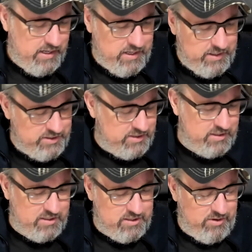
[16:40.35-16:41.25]
and I
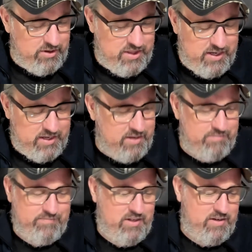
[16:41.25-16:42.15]
just started
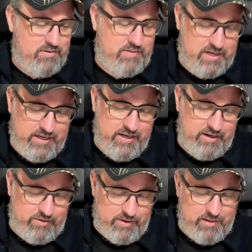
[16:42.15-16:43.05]
thinking, I
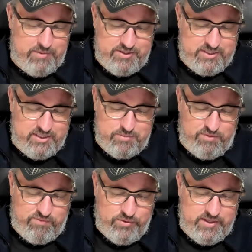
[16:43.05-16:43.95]
gotta grab these things
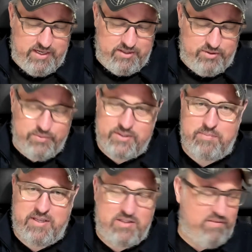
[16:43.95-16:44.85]
before they get too
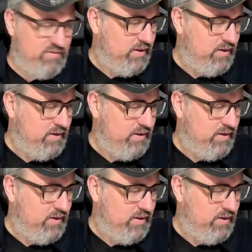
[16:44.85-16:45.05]
expensive.